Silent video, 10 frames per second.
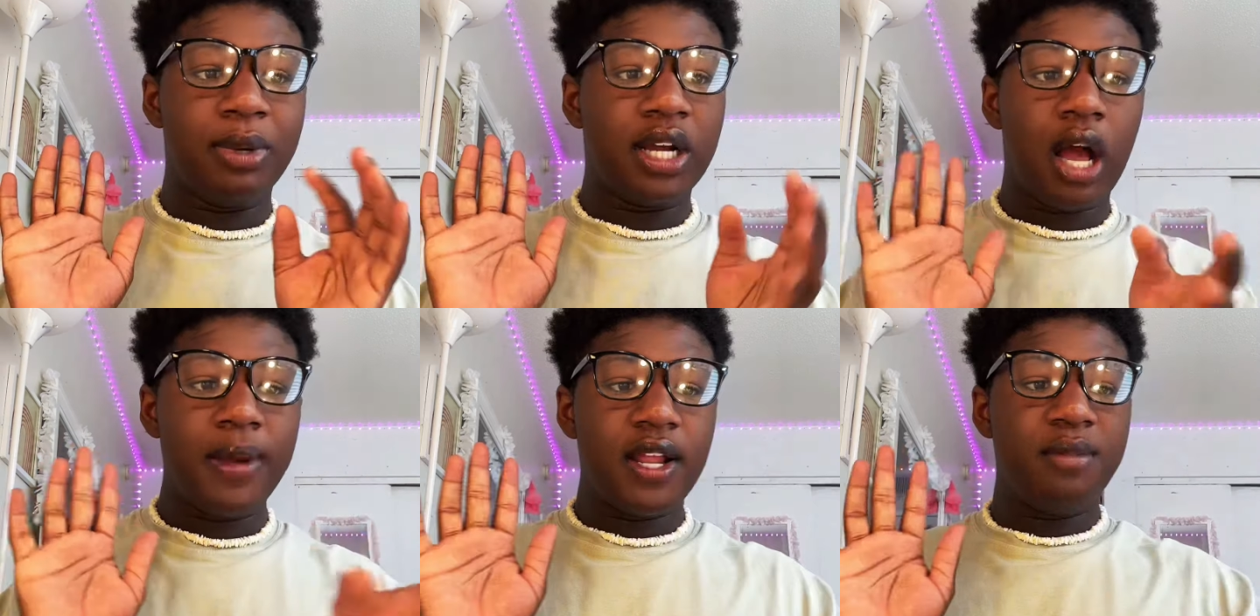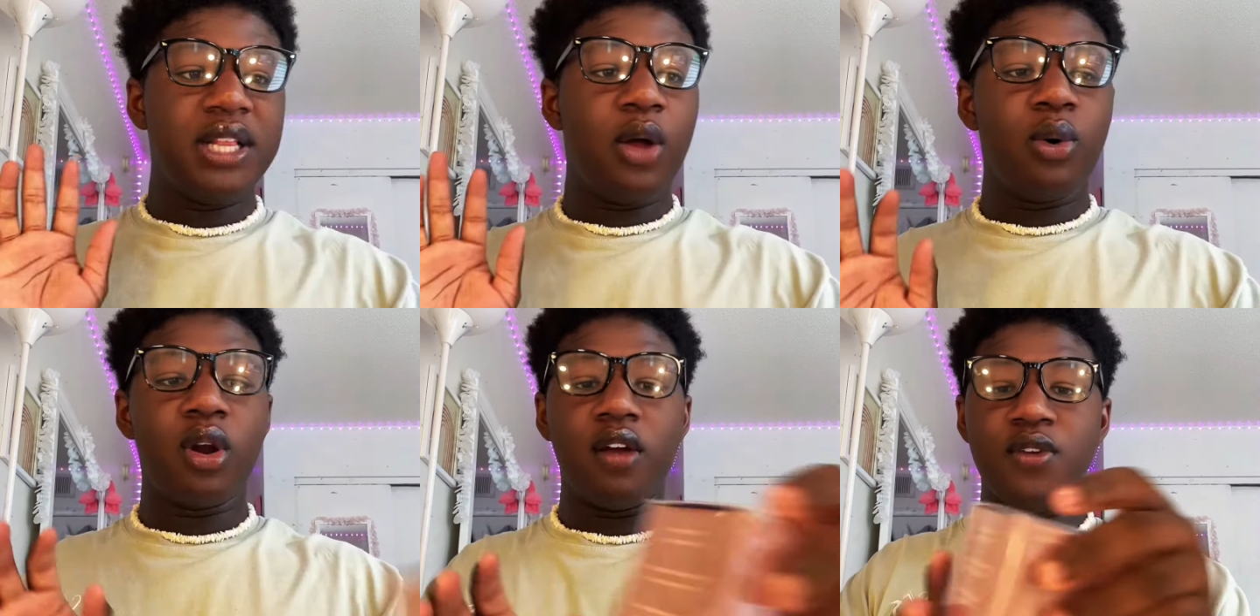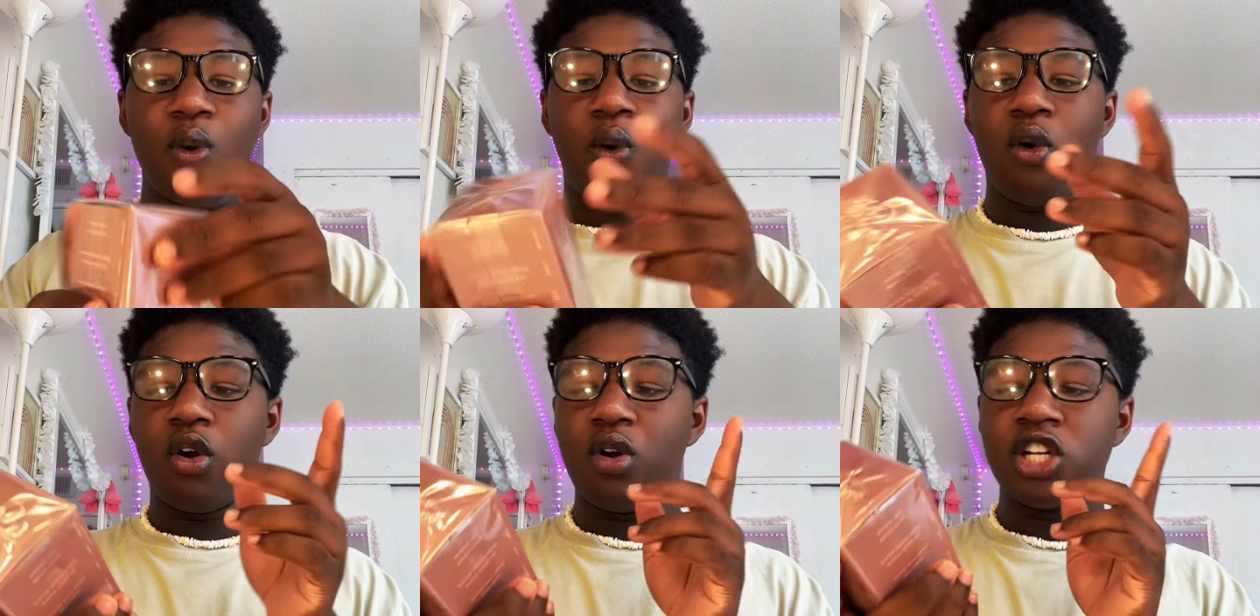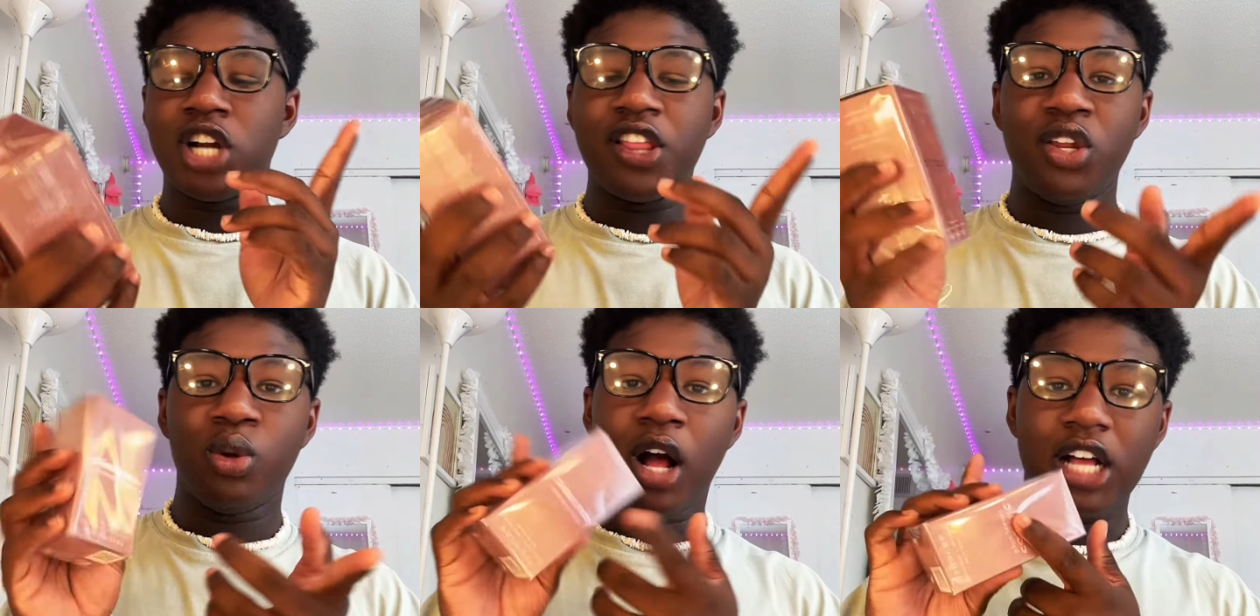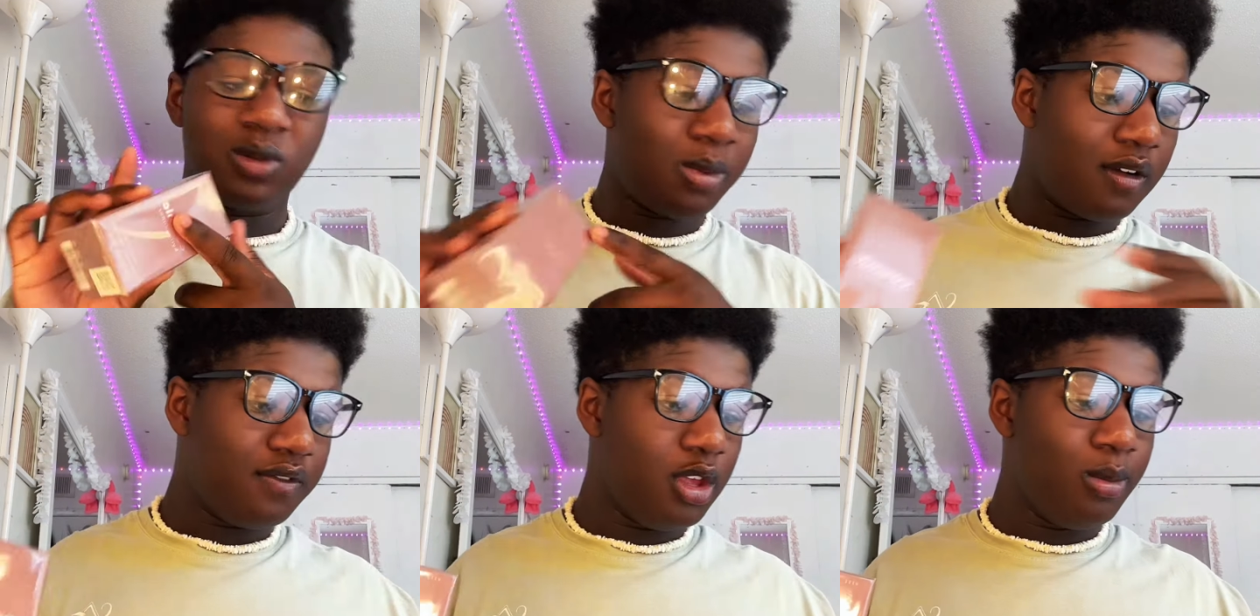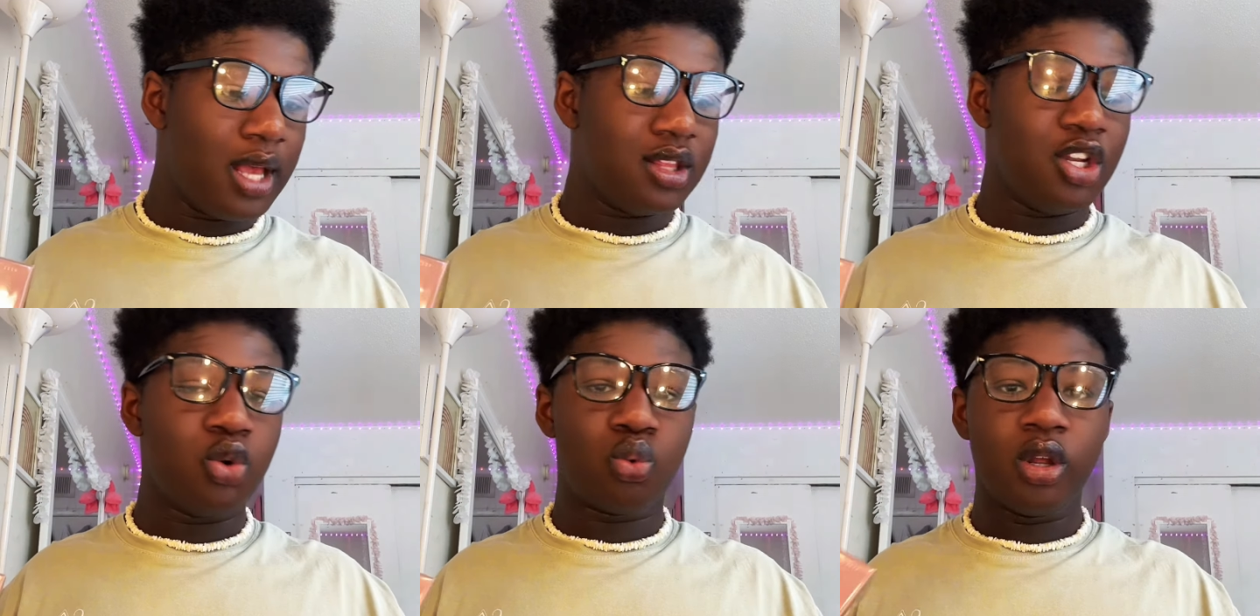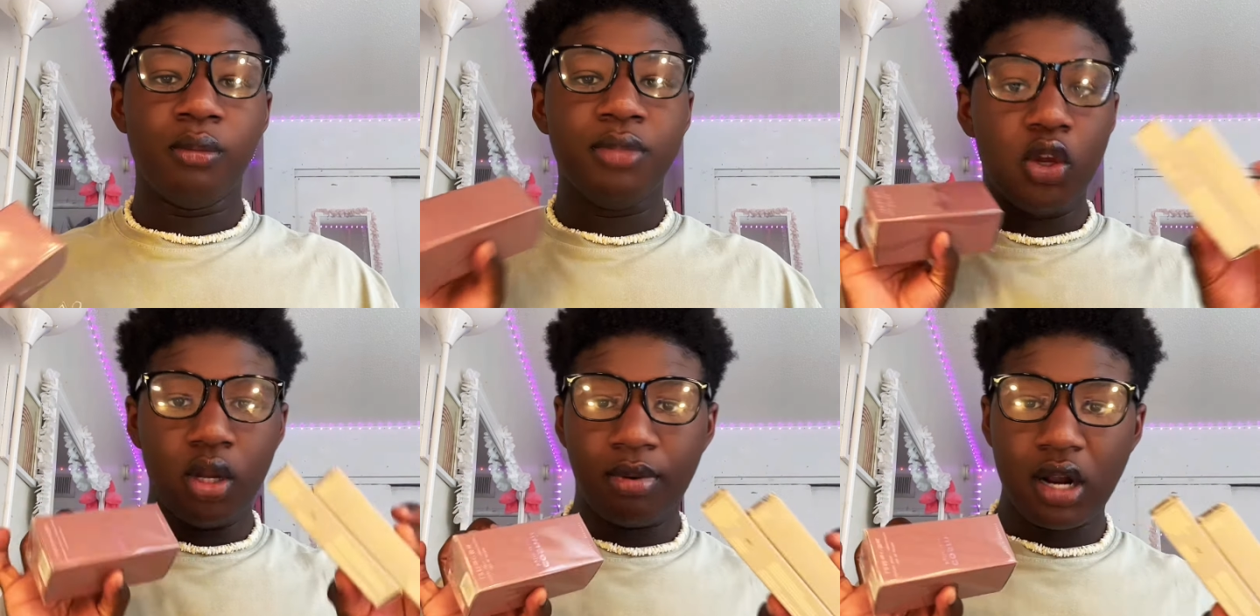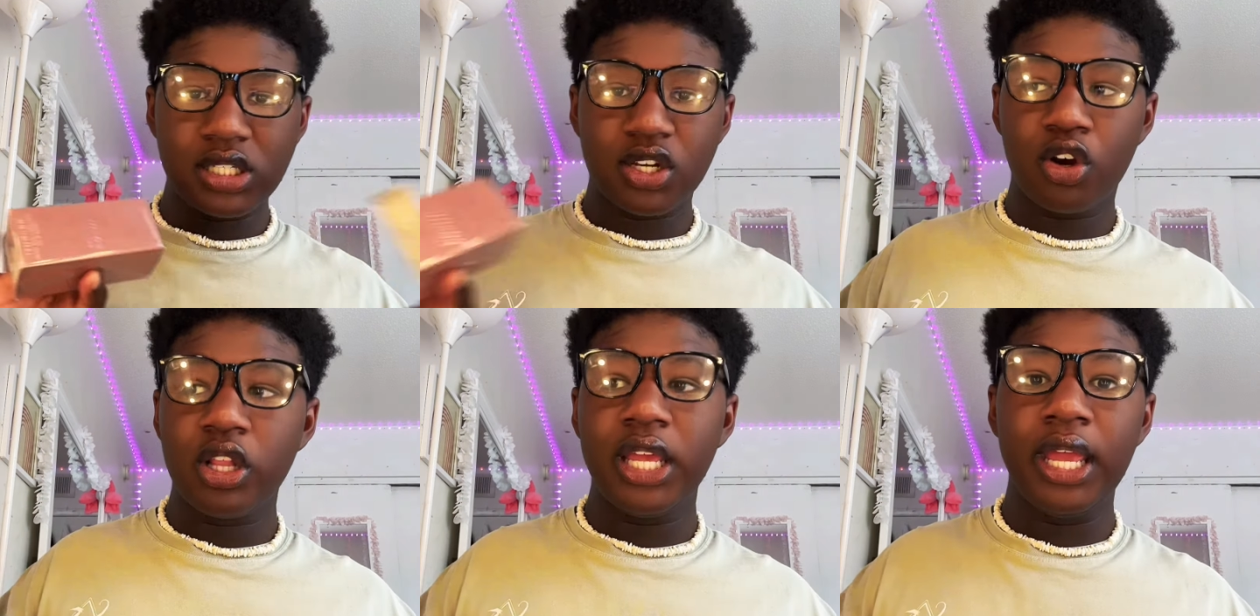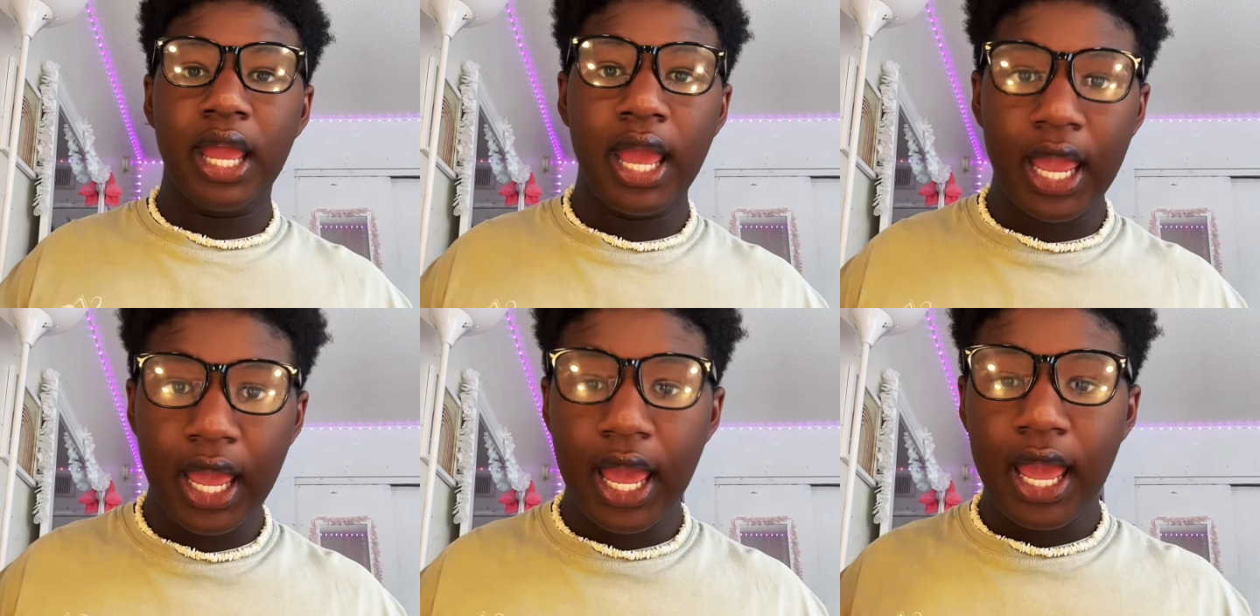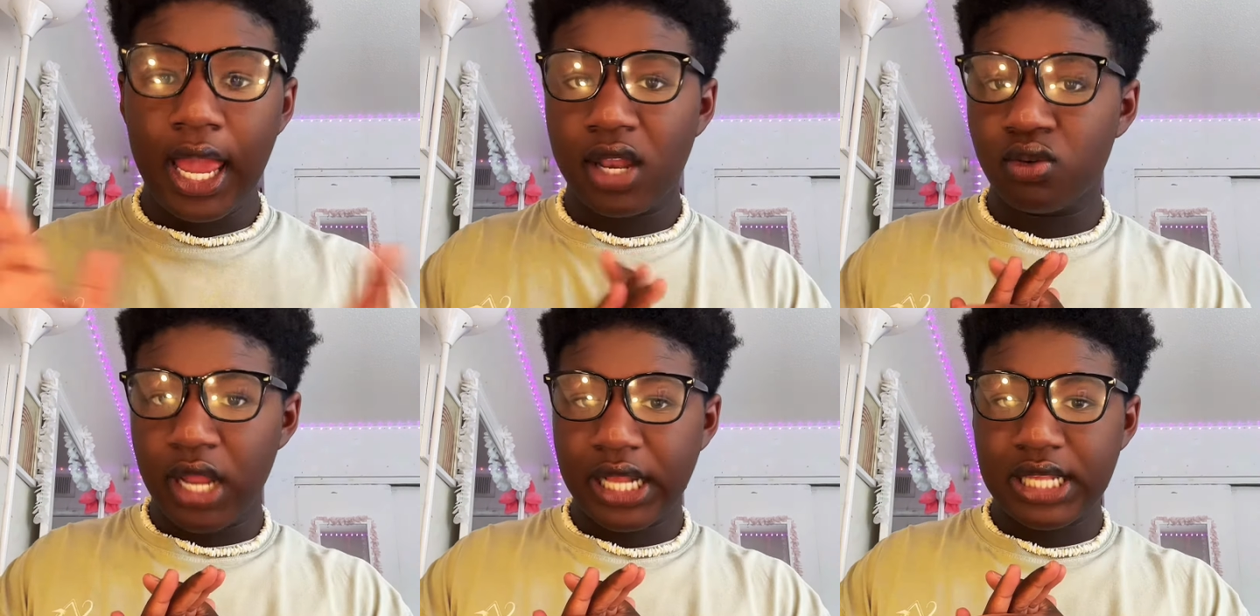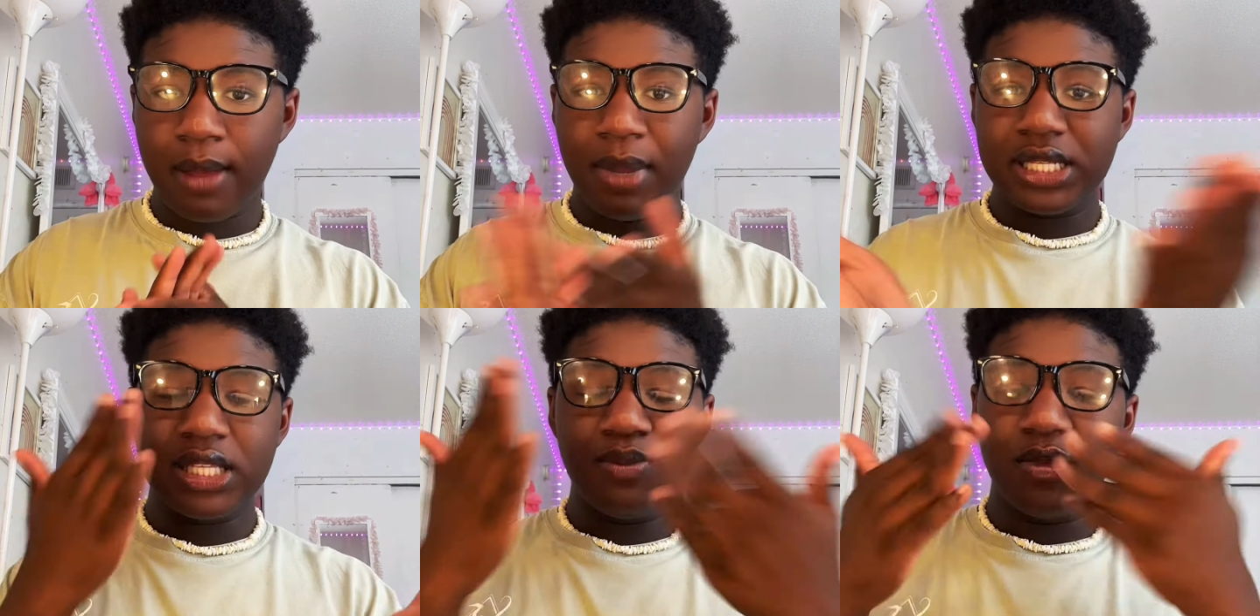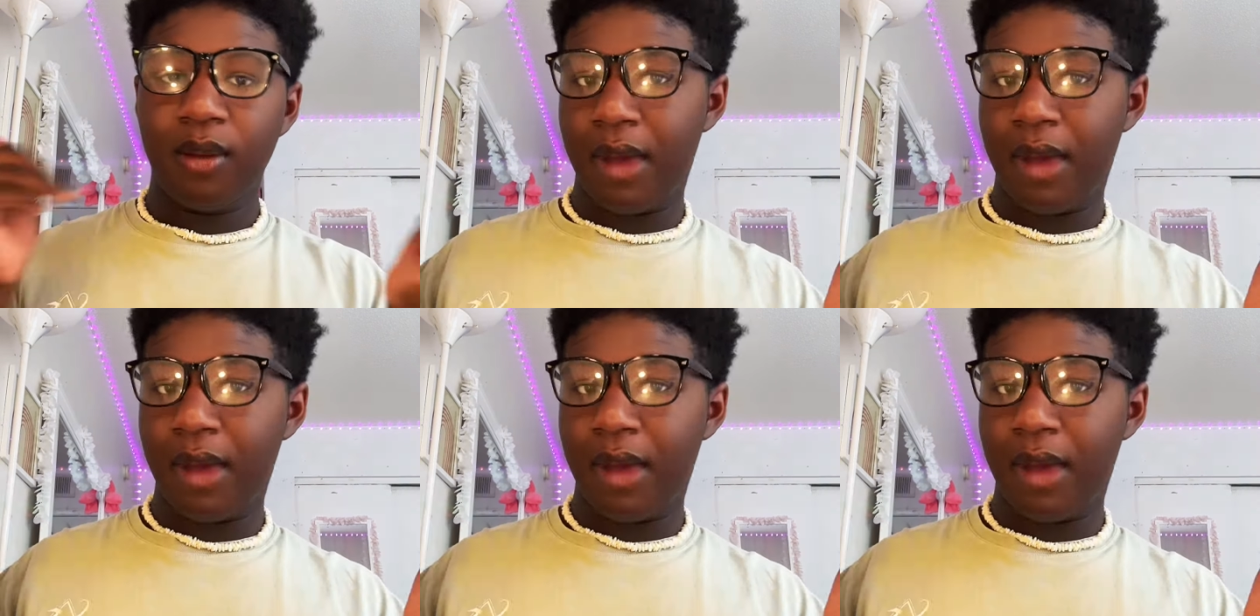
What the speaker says: But comment down below, girl, if you are going to try the new Cosmic perfume and the new Realm Beauty products, girly. Until next time, bestie.